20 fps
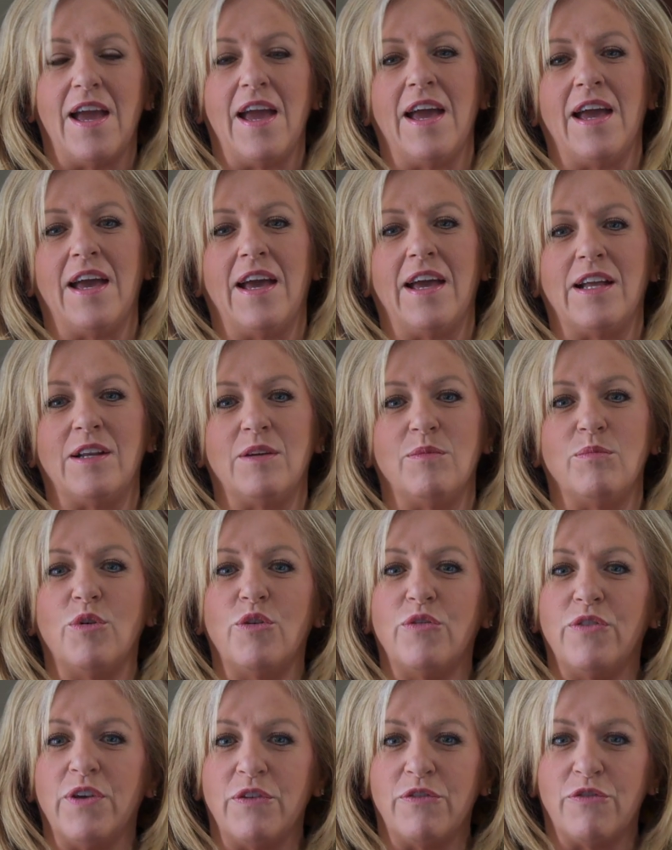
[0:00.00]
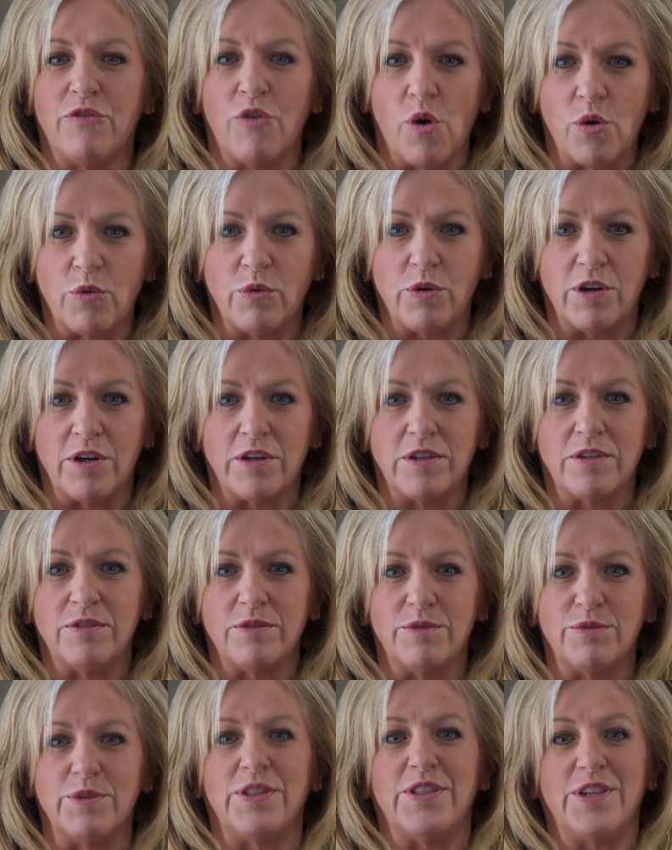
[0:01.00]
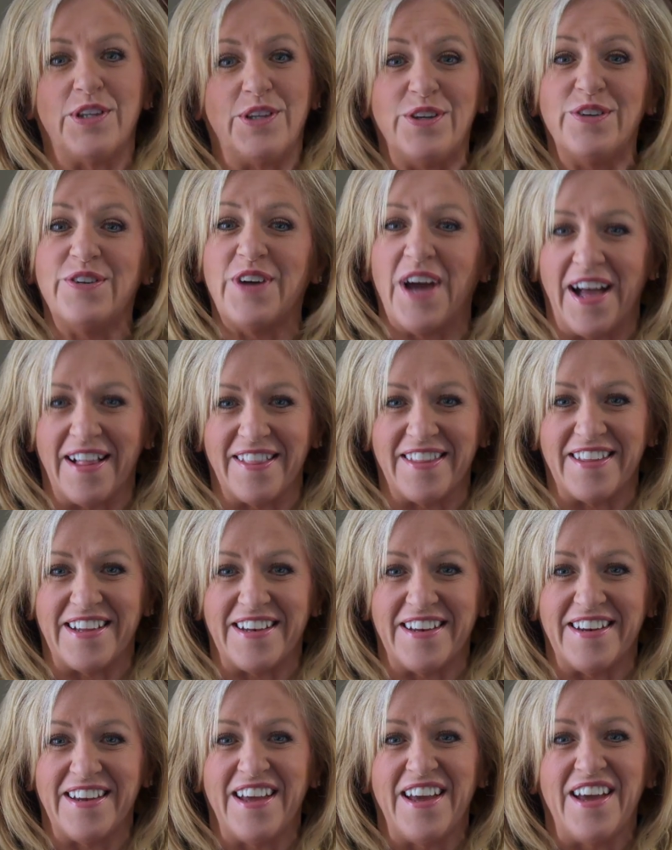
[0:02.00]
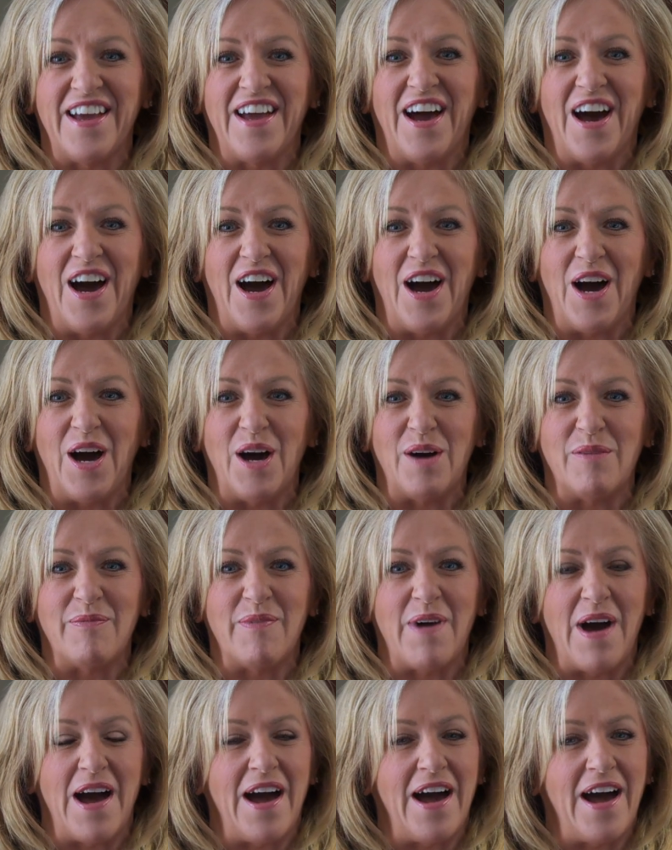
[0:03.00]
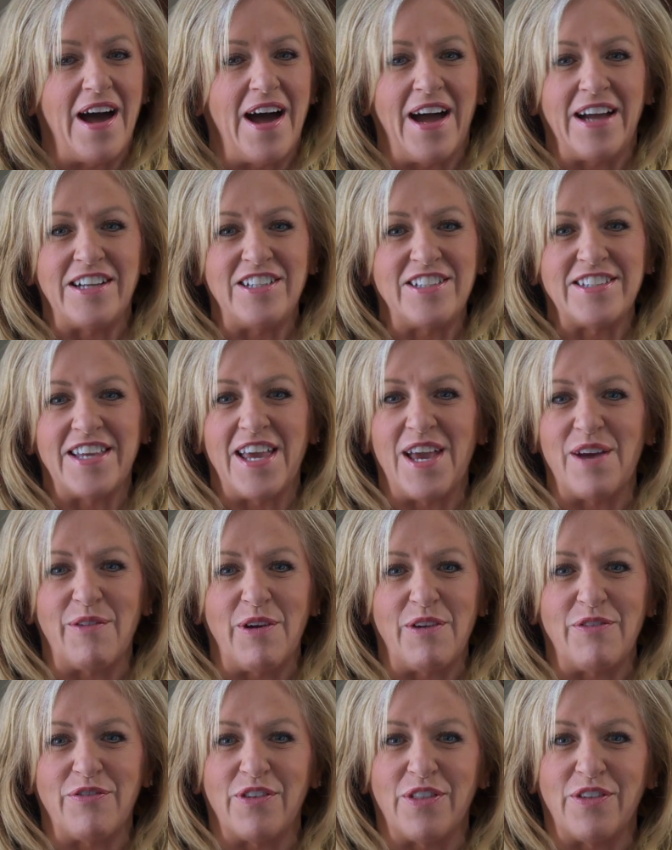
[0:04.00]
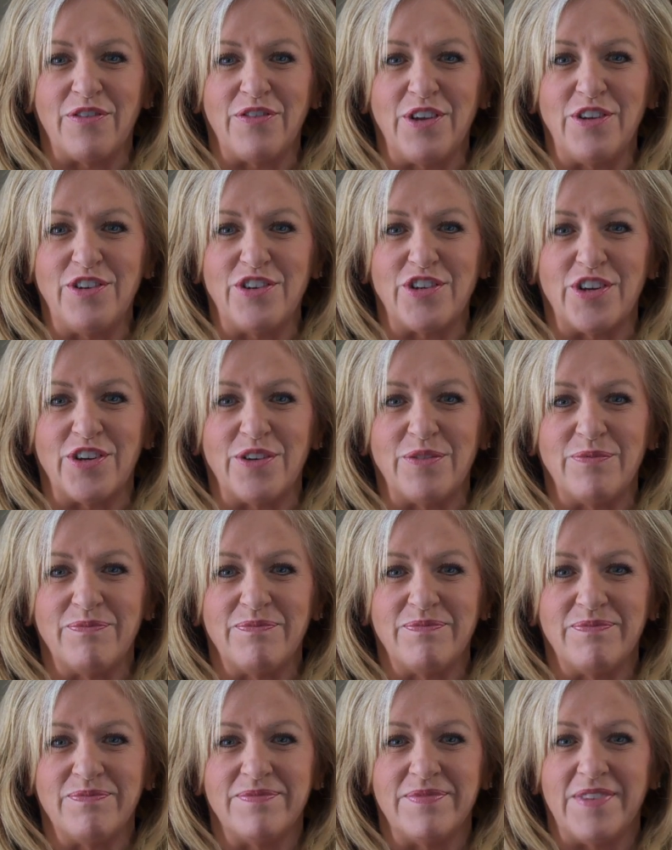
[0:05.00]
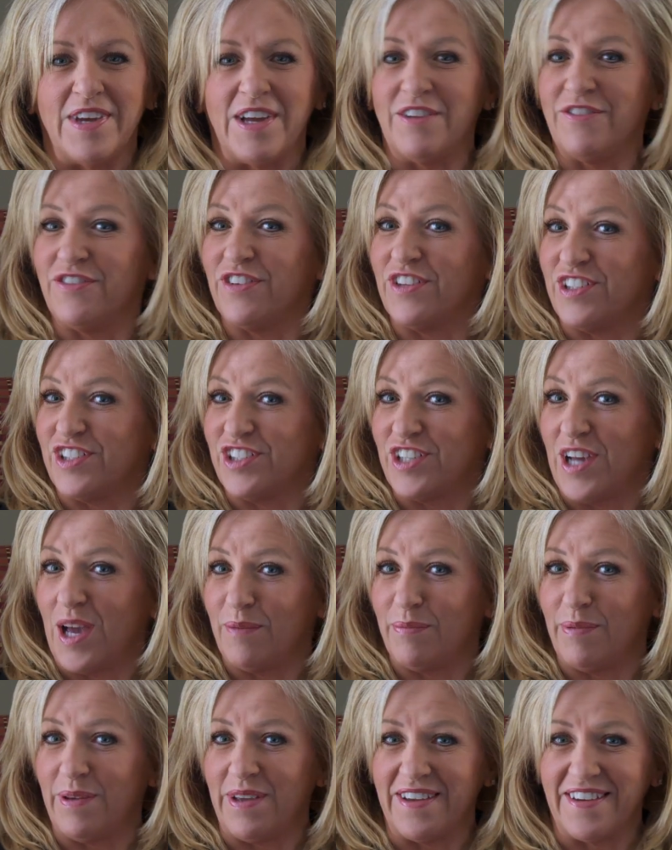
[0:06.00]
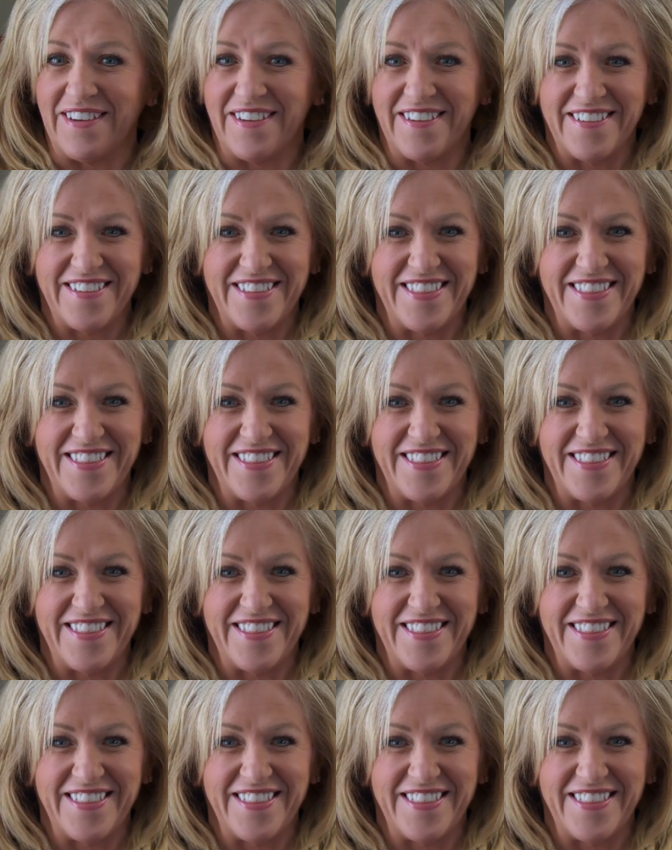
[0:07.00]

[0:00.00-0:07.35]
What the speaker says: and moving forward with the new Helen, I just can't wait for the future and for the shopping.